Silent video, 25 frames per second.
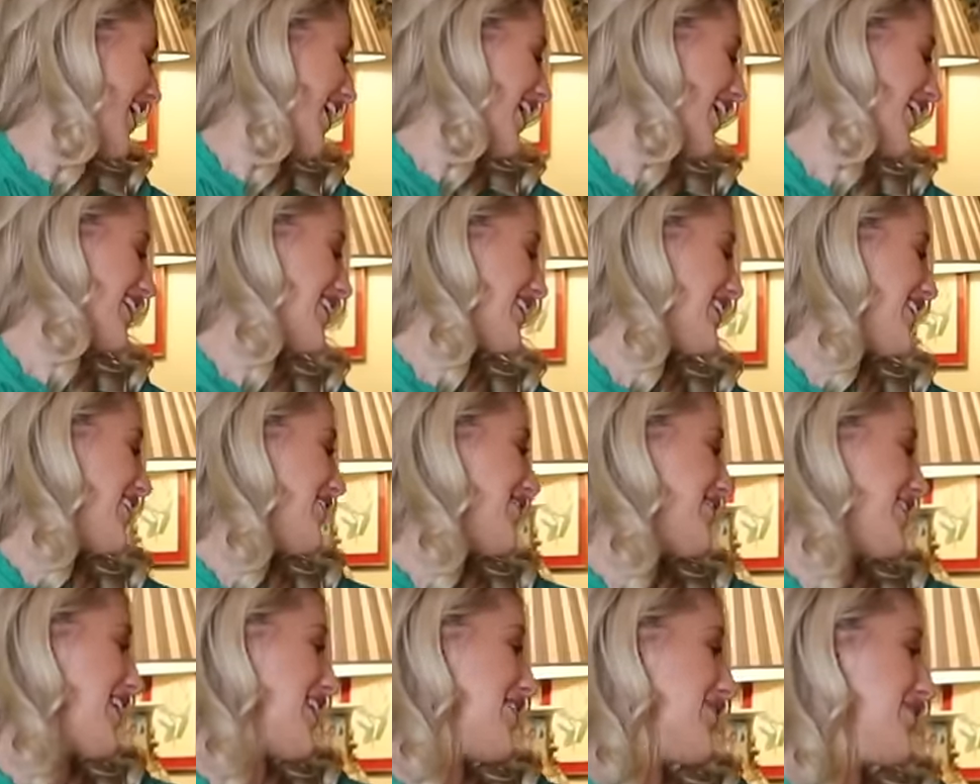I
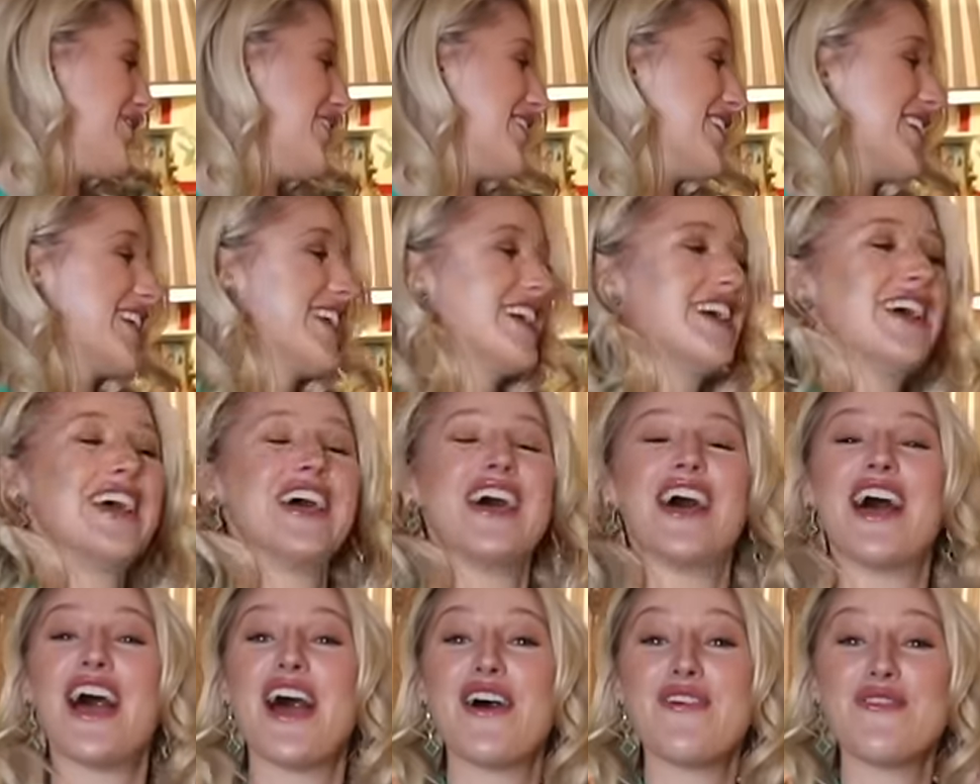love that one.
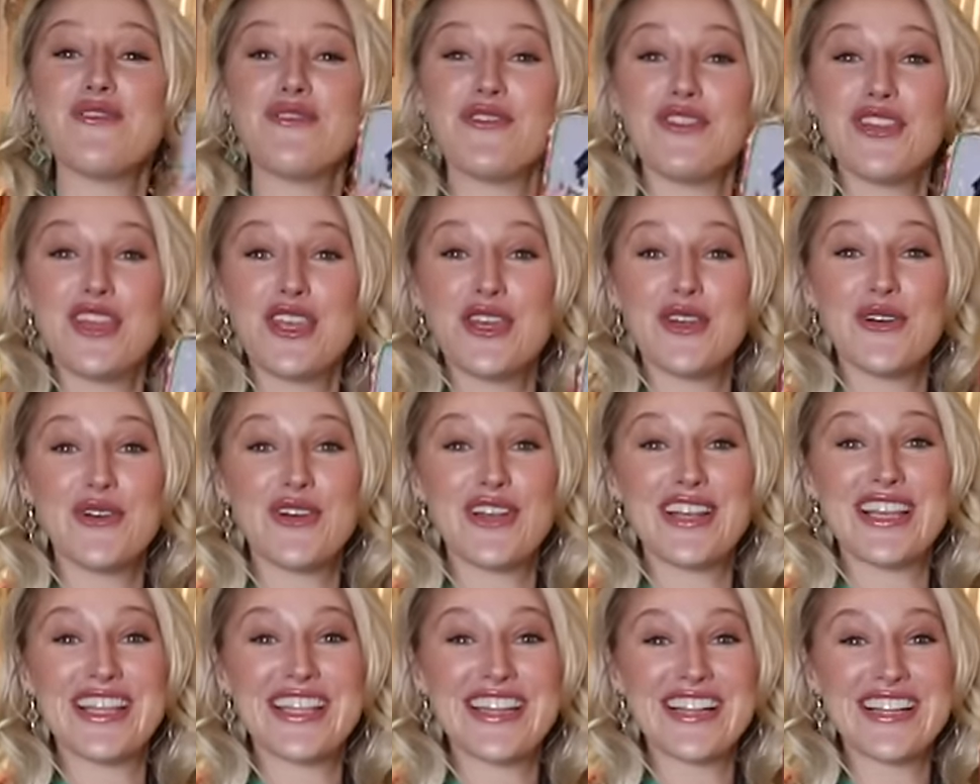A
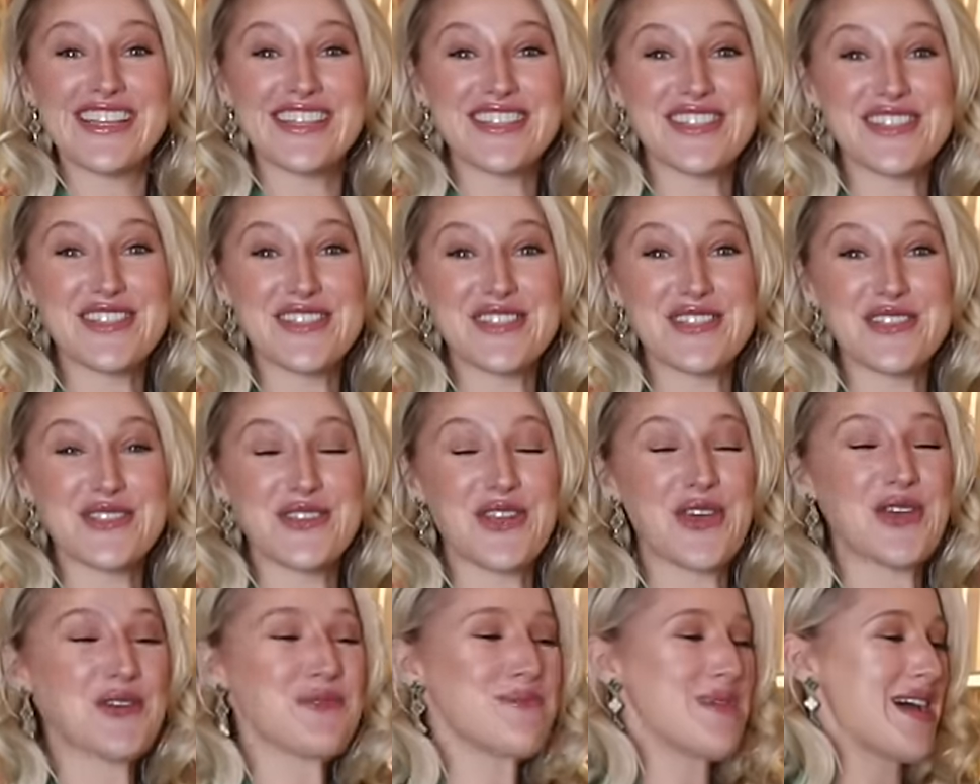few little
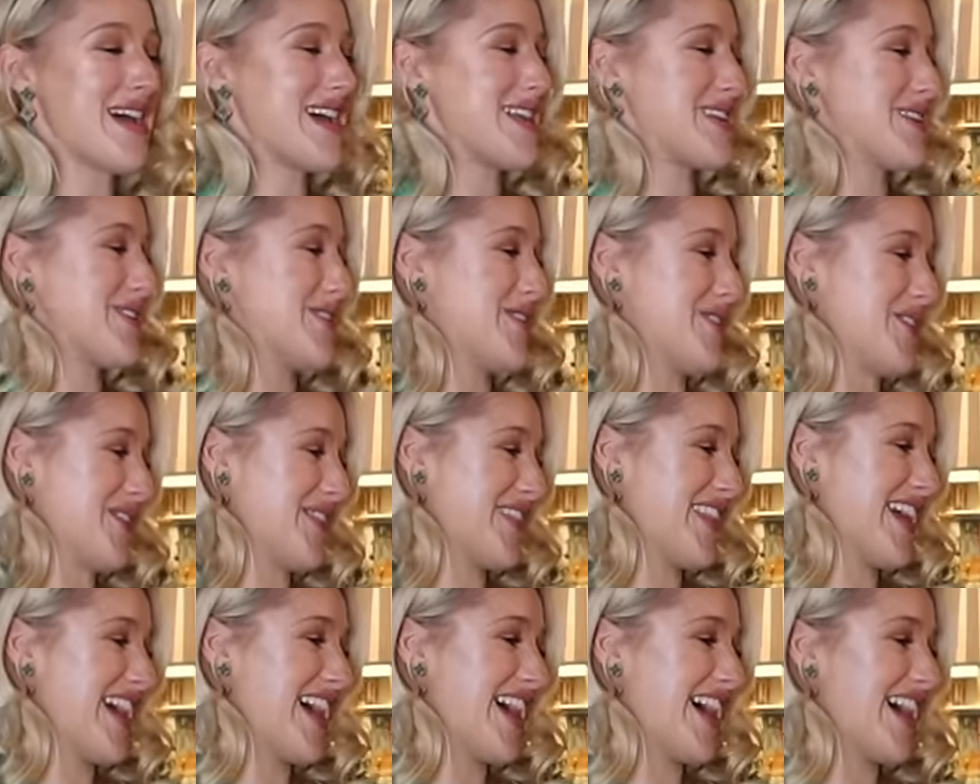snowmen on
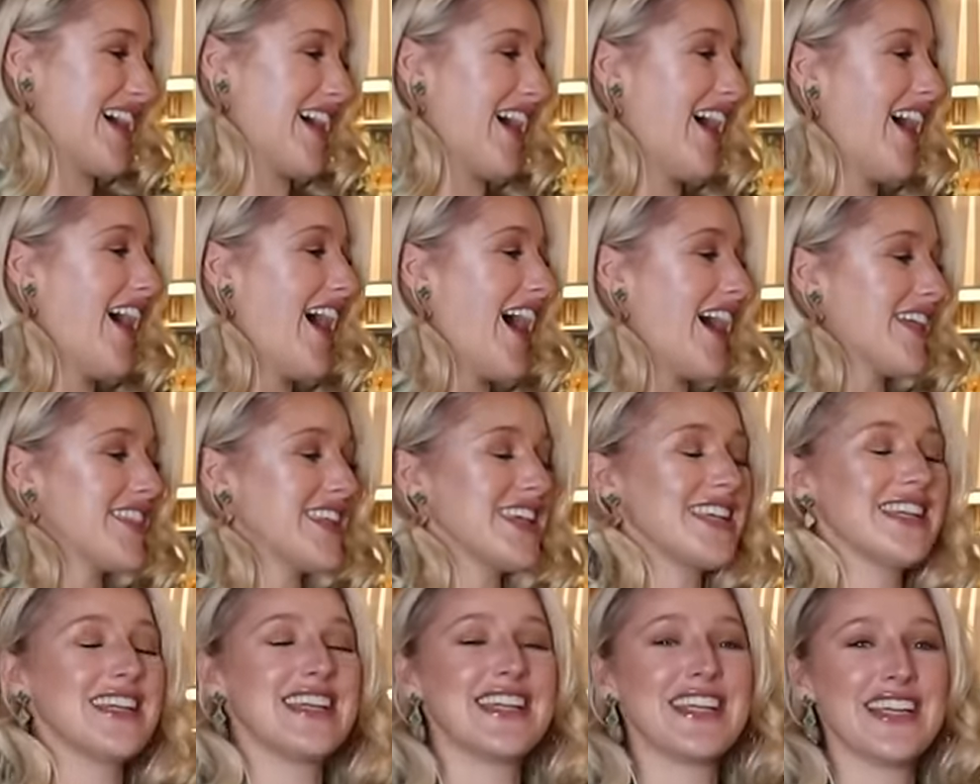there. I
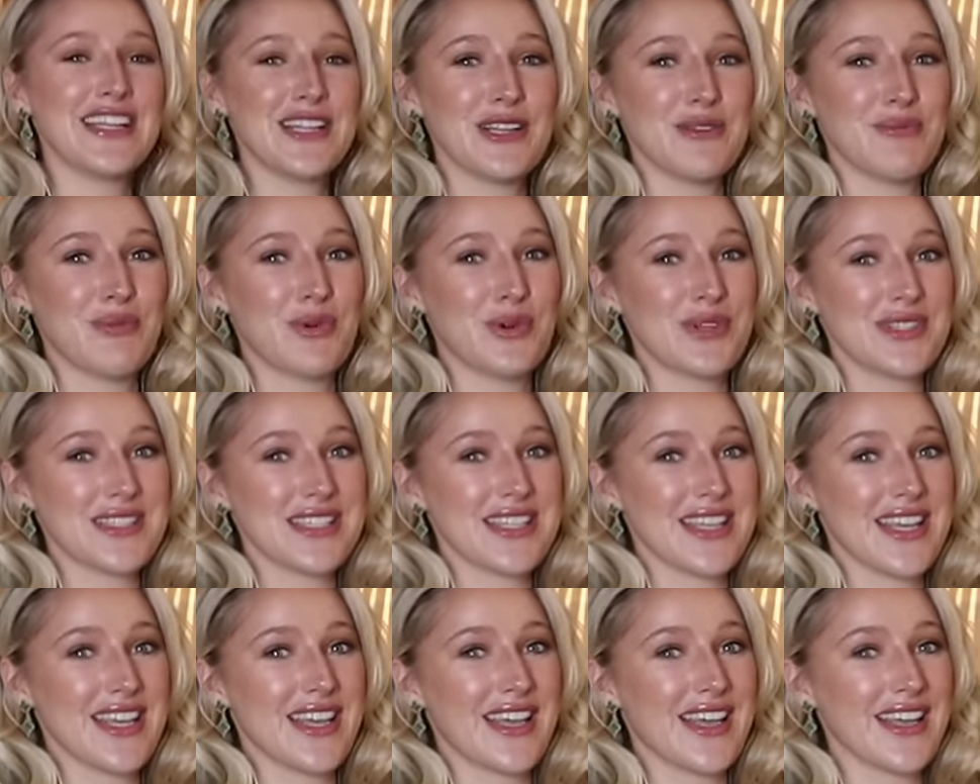think needle
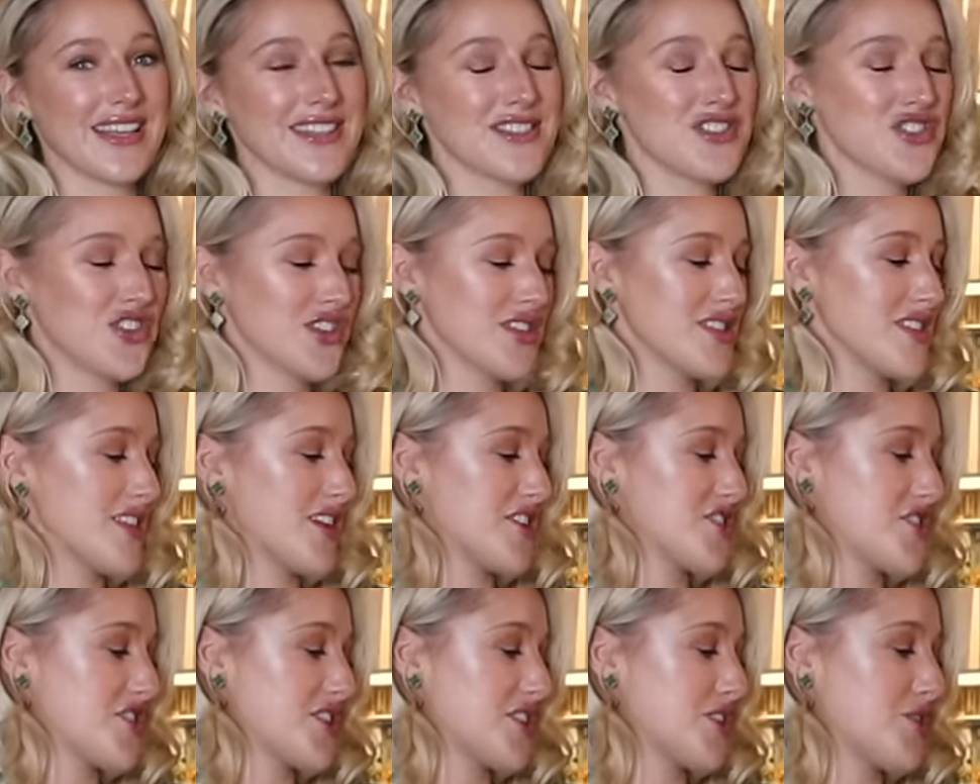pointing is just
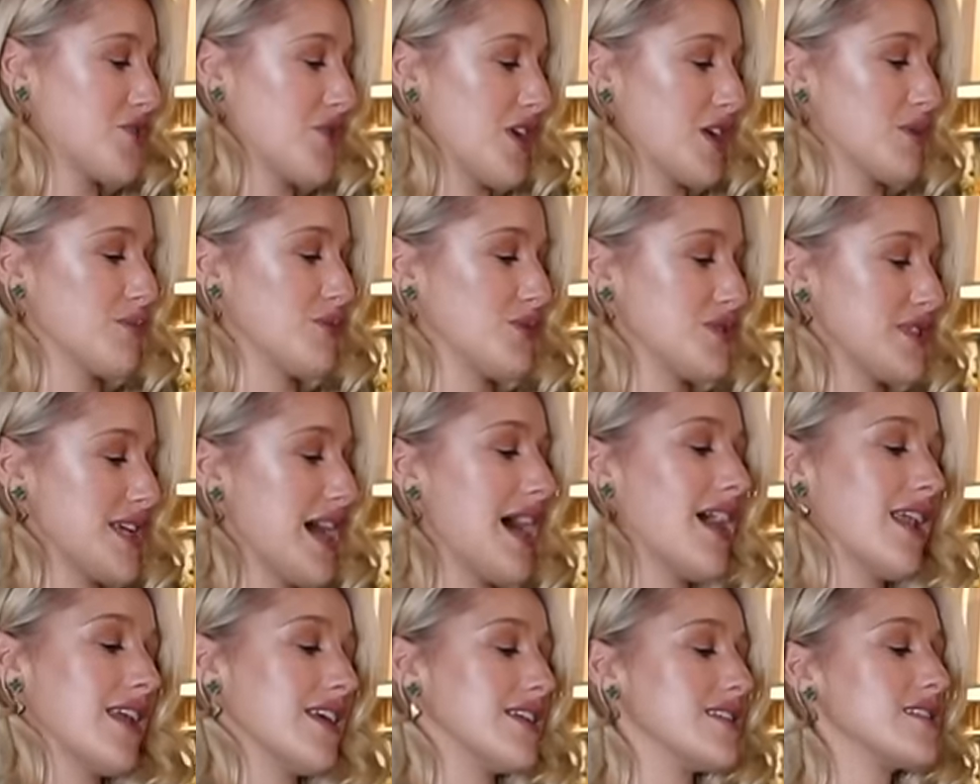such an incredible
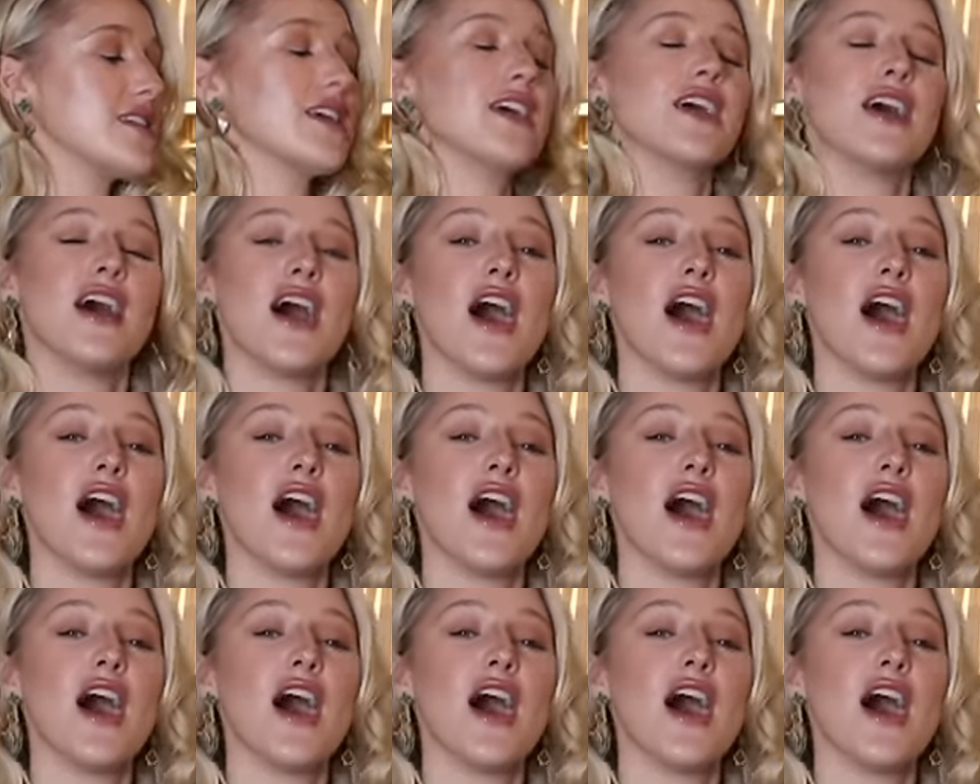talent.